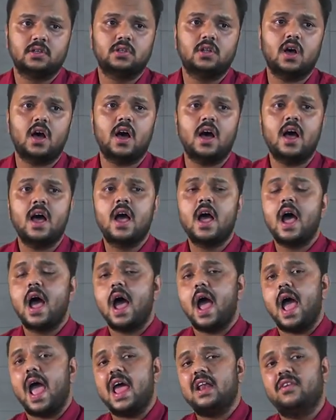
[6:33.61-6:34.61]
The
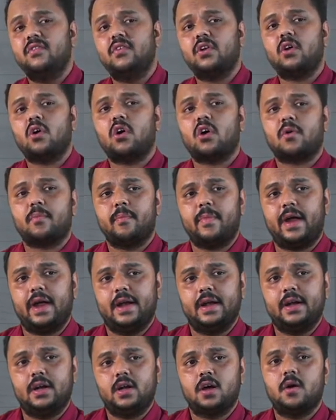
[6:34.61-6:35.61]

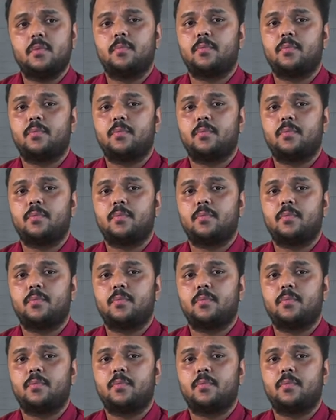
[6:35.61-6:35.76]
environment